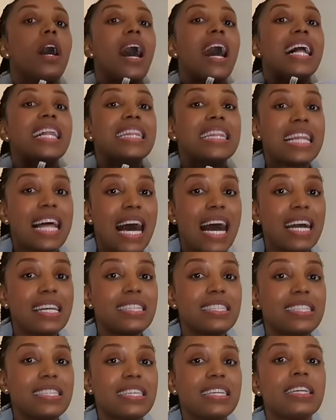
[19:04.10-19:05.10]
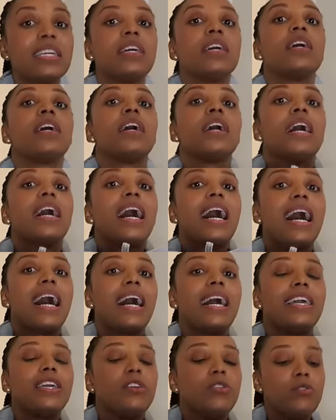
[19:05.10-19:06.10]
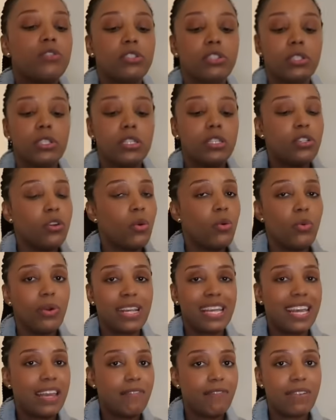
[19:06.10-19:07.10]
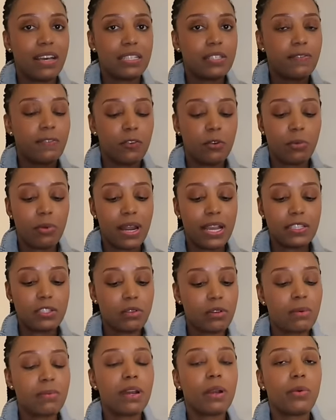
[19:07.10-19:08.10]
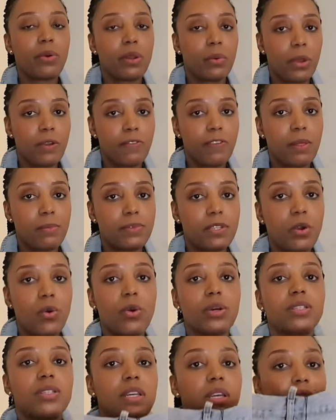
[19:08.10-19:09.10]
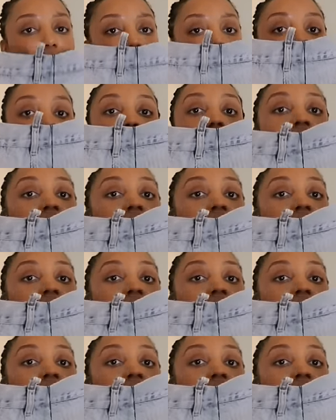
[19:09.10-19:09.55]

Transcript: a lot, I usually don't want to invest full price on them. I want to wait for them to go on sale. So